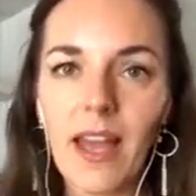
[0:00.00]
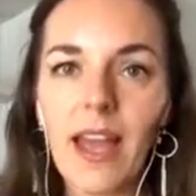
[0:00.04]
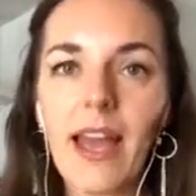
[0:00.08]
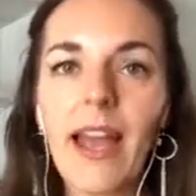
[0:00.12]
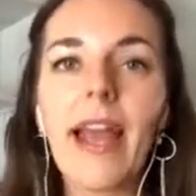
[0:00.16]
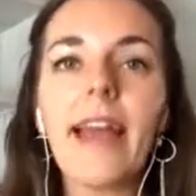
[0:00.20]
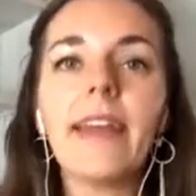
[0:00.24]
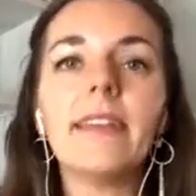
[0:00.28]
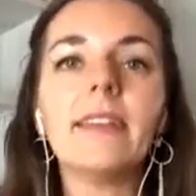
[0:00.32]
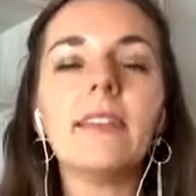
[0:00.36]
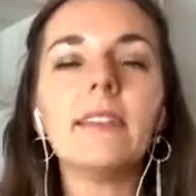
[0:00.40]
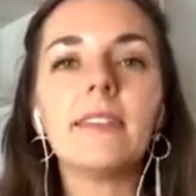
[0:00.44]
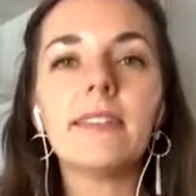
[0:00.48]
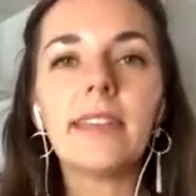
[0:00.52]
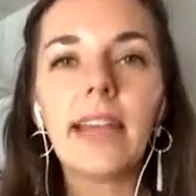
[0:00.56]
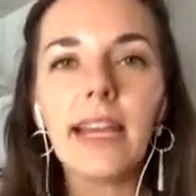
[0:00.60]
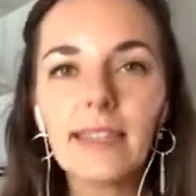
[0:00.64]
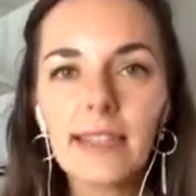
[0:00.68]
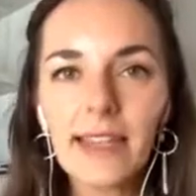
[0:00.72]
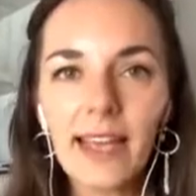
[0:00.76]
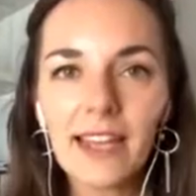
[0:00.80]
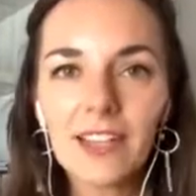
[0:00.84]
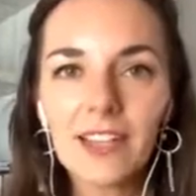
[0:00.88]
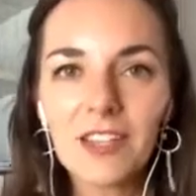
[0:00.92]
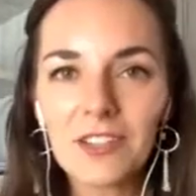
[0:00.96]
And in that
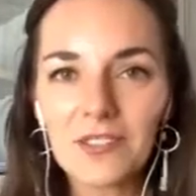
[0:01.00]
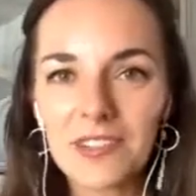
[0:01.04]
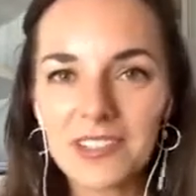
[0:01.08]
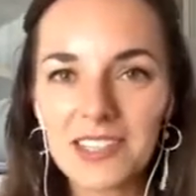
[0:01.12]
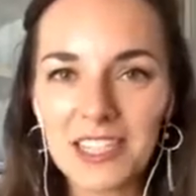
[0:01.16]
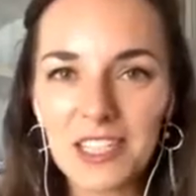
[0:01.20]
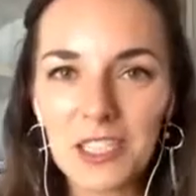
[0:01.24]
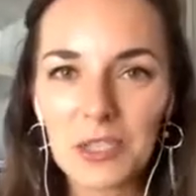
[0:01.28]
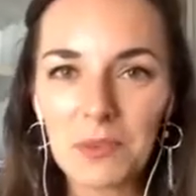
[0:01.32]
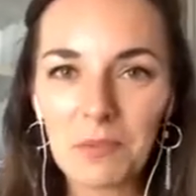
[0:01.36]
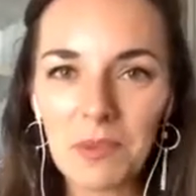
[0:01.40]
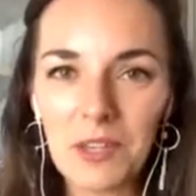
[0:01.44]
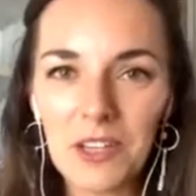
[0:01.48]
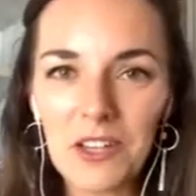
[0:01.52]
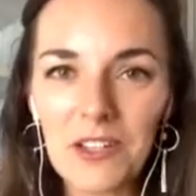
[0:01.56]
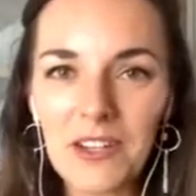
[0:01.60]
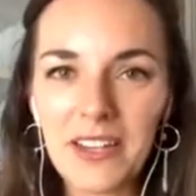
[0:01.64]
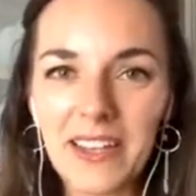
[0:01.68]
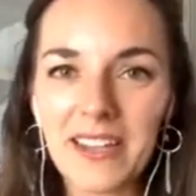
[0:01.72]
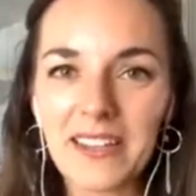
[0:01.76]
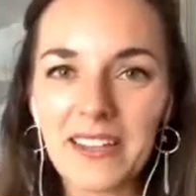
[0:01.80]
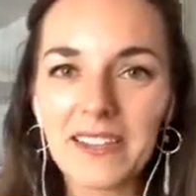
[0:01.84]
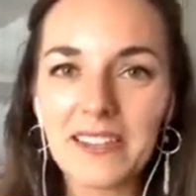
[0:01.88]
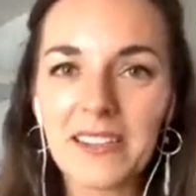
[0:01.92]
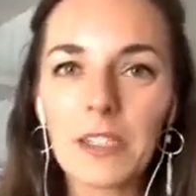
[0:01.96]
kind of an
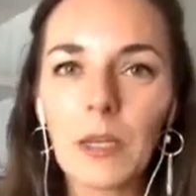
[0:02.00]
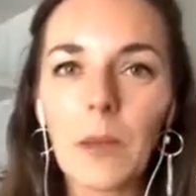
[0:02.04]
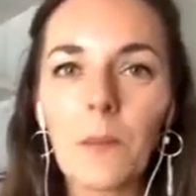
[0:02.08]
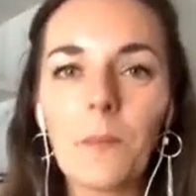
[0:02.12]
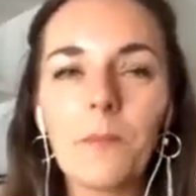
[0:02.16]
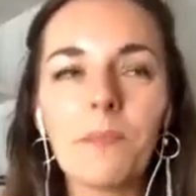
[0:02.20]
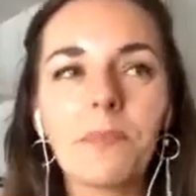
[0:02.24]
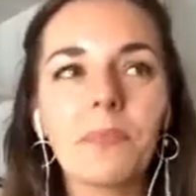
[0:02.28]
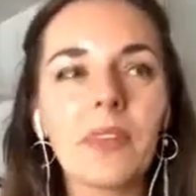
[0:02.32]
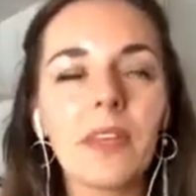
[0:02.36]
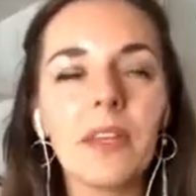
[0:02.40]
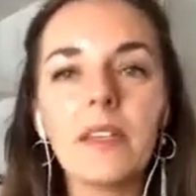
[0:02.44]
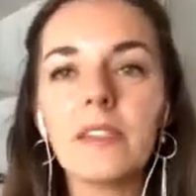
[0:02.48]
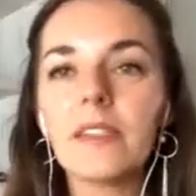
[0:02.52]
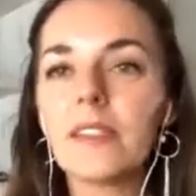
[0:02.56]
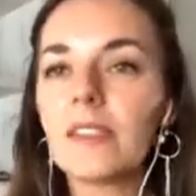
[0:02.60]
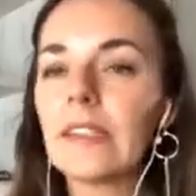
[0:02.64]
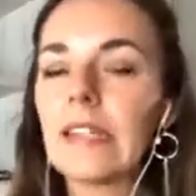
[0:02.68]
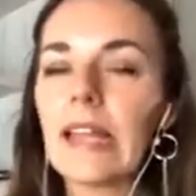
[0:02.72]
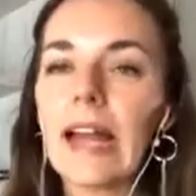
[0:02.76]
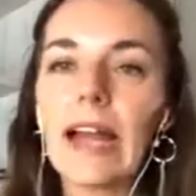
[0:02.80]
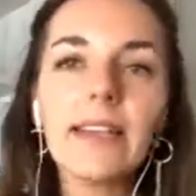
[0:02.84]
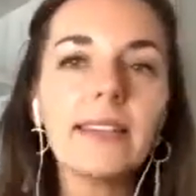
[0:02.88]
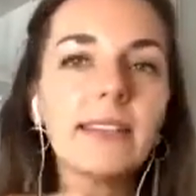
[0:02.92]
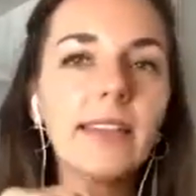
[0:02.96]
experience, it's
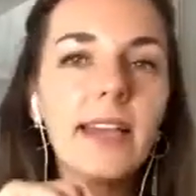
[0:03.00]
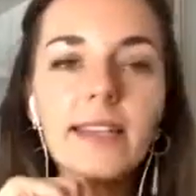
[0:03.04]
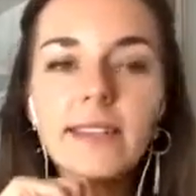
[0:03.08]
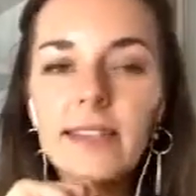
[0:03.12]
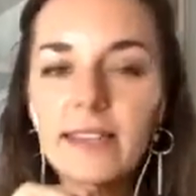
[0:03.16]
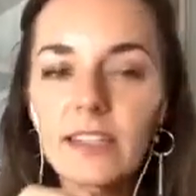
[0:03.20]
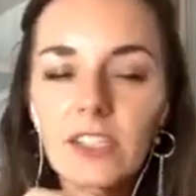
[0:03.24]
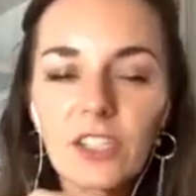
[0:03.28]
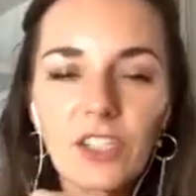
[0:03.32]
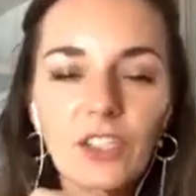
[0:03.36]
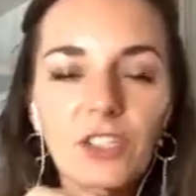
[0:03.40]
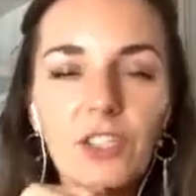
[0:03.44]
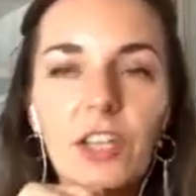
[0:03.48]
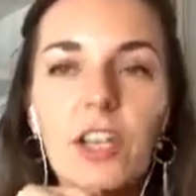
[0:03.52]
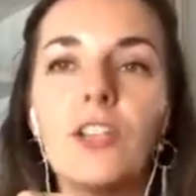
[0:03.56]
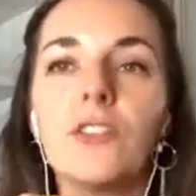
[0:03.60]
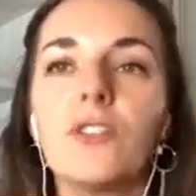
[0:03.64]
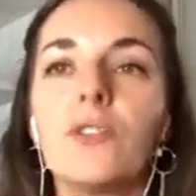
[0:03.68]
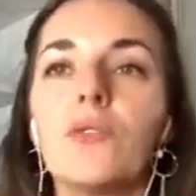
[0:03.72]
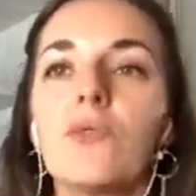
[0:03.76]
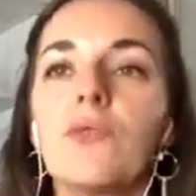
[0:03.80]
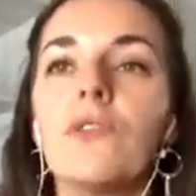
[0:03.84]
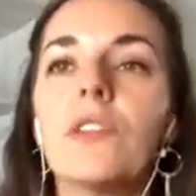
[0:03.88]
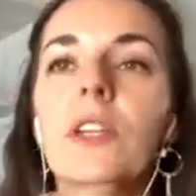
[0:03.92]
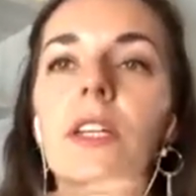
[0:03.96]
not an
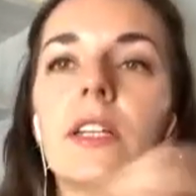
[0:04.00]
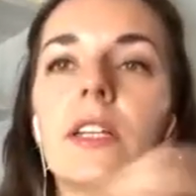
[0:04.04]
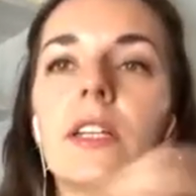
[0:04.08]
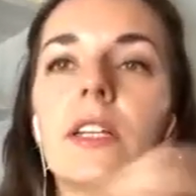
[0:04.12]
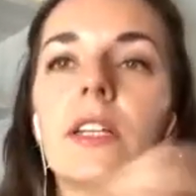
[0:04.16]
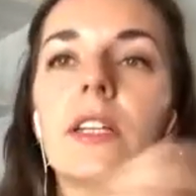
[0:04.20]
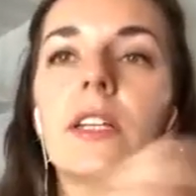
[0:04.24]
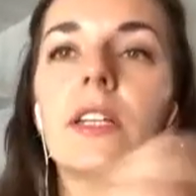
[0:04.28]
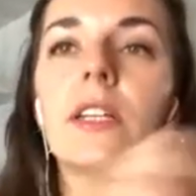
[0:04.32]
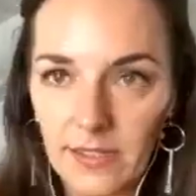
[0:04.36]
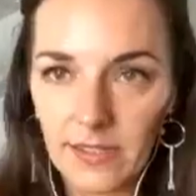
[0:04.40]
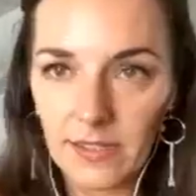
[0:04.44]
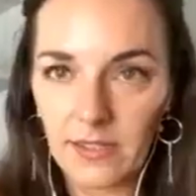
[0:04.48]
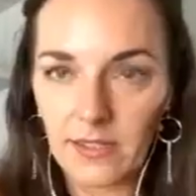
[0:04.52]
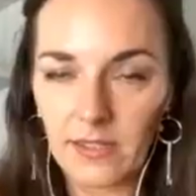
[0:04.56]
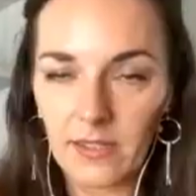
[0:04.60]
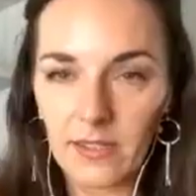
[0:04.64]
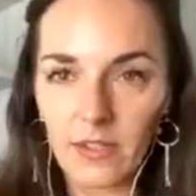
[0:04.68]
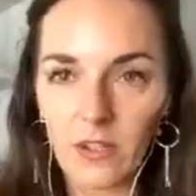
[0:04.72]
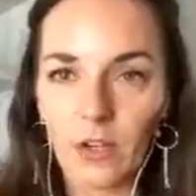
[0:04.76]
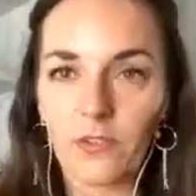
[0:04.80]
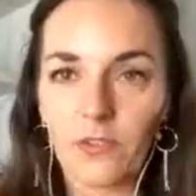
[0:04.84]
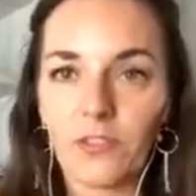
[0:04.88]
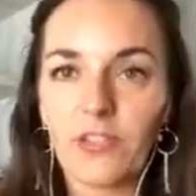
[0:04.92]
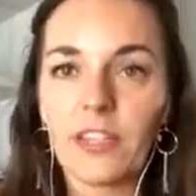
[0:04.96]
external release
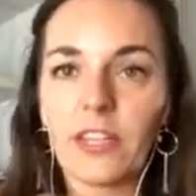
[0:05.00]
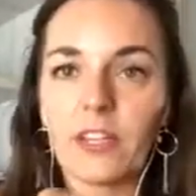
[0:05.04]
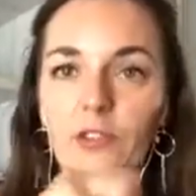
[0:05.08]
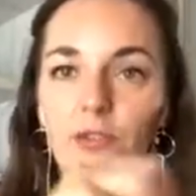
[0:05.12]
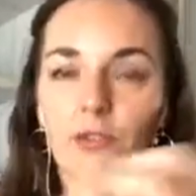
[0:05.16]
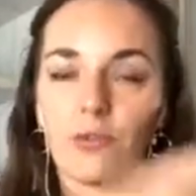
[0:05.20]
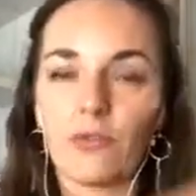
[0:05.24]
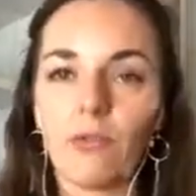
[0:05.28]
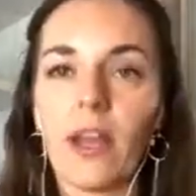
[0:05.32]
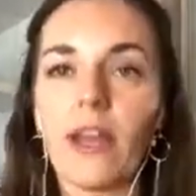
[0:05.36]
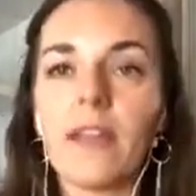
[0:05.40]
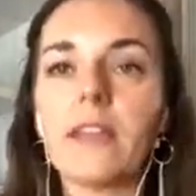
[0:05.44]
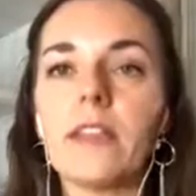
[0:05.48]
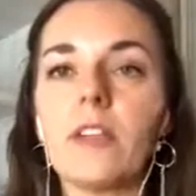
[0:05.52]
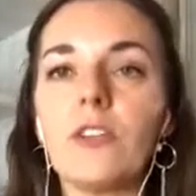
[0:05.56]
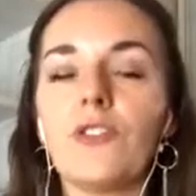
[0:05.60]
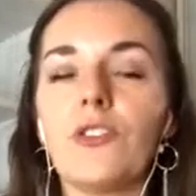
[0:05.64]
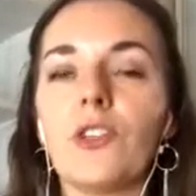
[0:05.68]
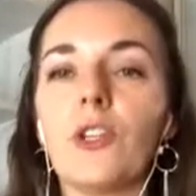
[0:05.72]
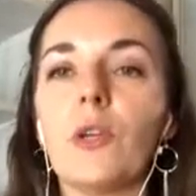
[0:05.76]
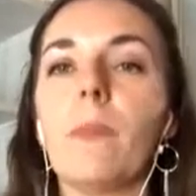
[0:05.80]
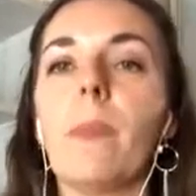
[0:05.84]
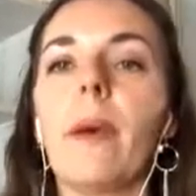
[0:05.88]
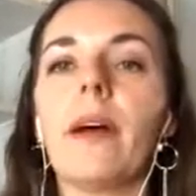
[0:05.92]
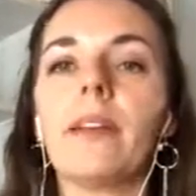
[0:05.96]
of sexual
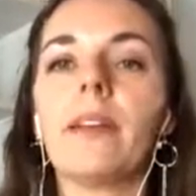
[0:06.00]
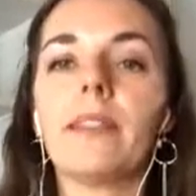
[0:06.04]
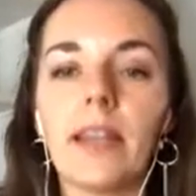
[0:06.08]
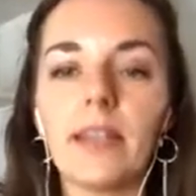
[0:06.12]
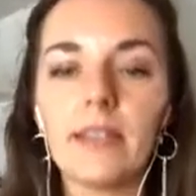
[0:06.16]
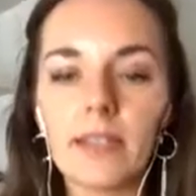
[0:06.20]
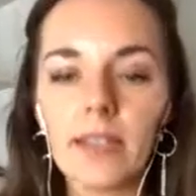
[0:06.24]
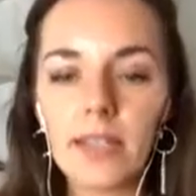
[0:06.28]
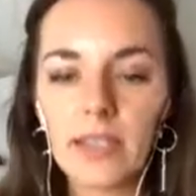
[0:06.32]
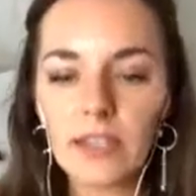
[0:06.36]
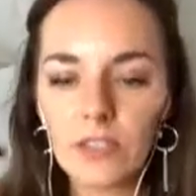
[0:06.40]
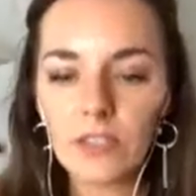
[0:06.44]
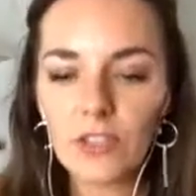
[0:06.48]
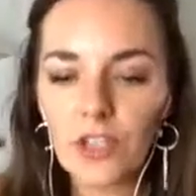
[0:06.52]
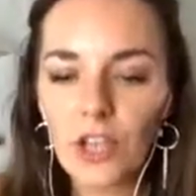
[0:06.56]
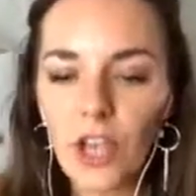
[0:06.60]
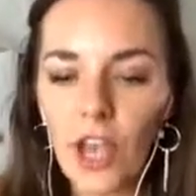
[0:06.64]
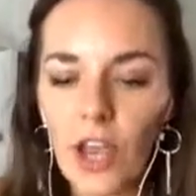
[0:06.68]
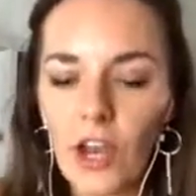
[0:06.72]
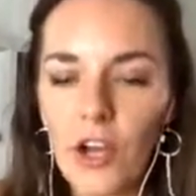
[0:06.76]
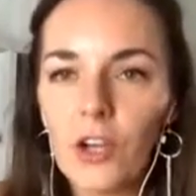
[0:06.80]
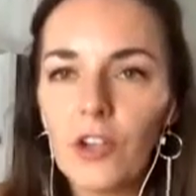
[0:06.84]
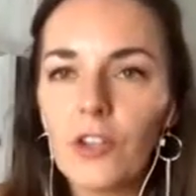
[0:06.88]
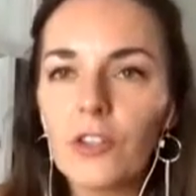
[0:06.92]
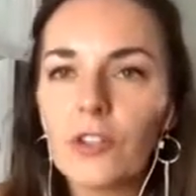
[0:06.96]
energy, but an
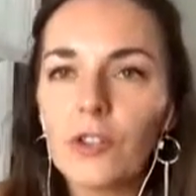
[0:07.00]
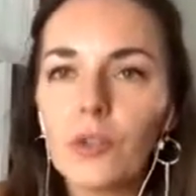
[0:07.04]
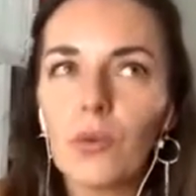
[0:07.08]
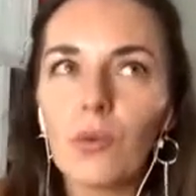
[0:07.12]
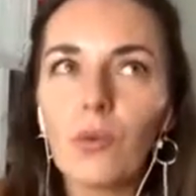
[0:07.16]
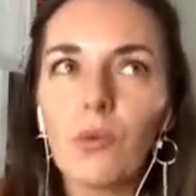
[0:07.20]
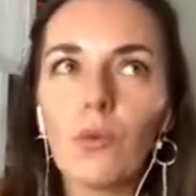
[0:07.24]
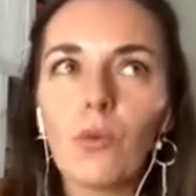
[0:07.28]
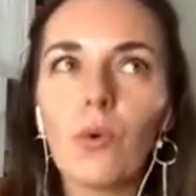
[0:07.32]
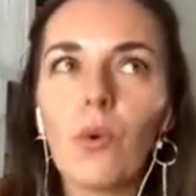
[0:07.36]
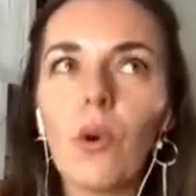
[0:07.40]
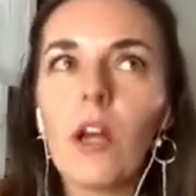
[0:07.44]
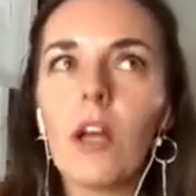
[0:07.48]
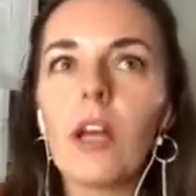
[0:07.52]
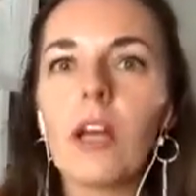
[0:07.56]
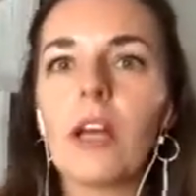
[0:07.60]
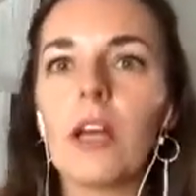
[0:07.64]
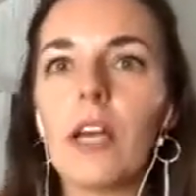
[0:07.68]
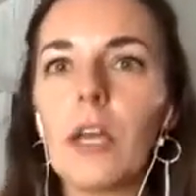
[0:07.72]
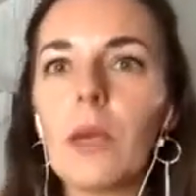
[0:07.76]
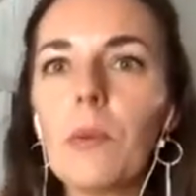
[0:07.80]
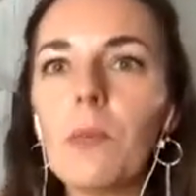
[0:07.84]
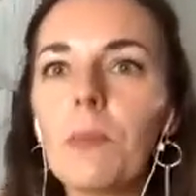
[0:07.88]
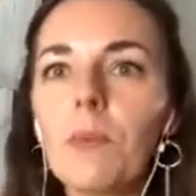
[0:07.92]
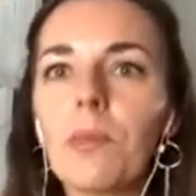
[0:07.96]
internal
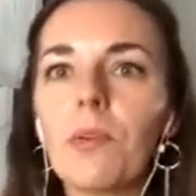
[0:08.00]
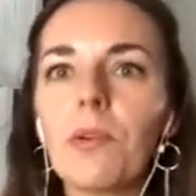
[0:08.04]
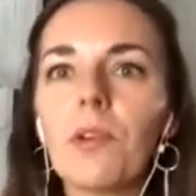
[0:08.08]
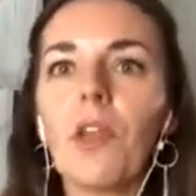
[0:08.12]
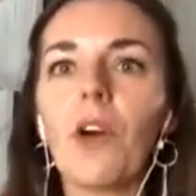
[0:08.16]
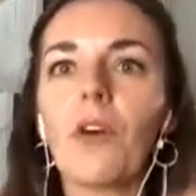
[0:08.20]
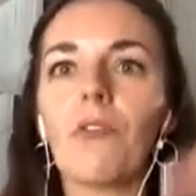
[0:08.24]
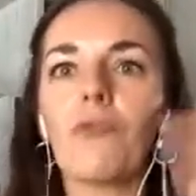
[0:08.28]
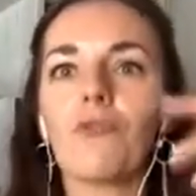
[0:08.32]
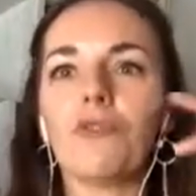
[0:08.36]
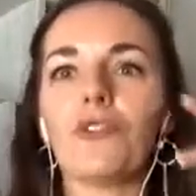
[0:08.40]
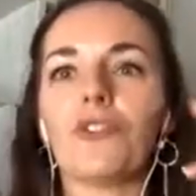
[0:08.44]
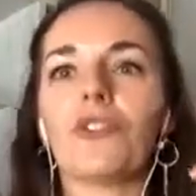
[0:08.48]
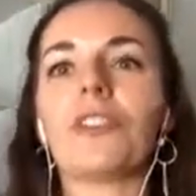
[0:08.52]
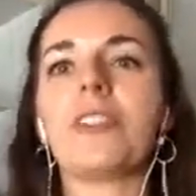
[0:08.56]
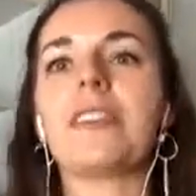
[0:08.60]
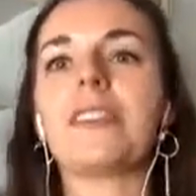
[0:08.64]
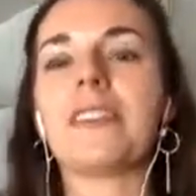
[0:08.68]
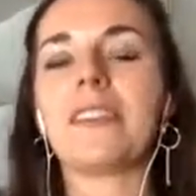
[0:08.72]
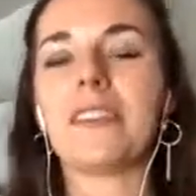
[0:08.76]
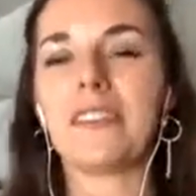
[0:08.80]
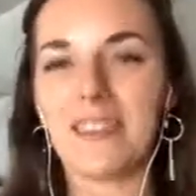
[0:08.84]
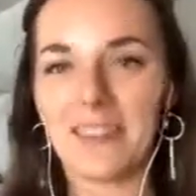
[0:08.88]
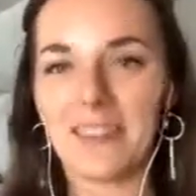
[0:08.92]
implosion